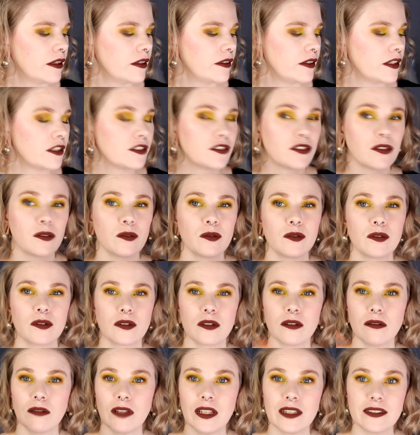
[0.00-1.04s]
they're so so
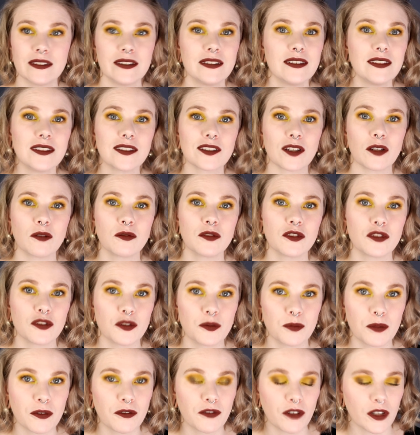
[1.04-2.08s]
cool and this is going
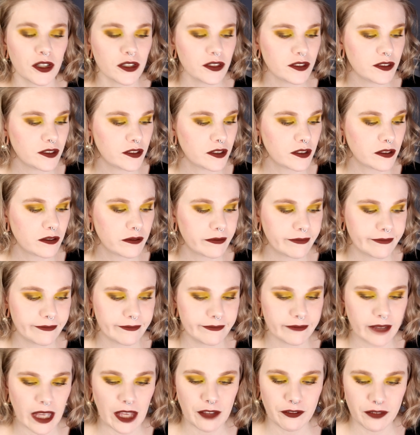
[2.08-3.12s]
super fast
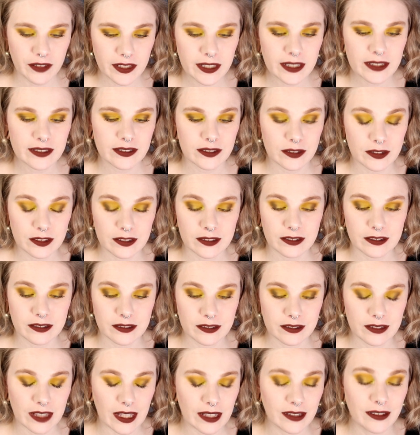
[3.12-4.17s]
I think I
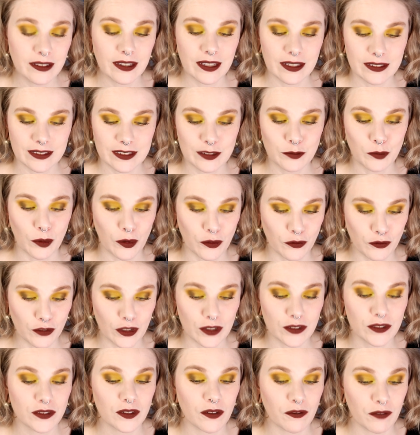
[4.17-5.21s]
said that in my
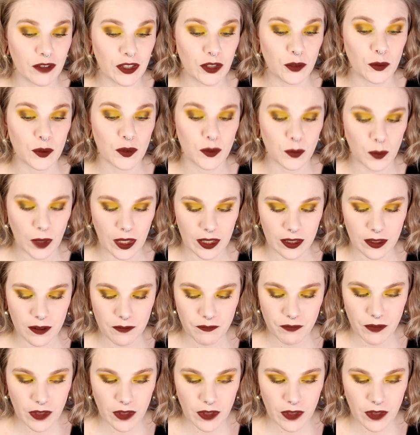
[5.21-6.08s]
first video as well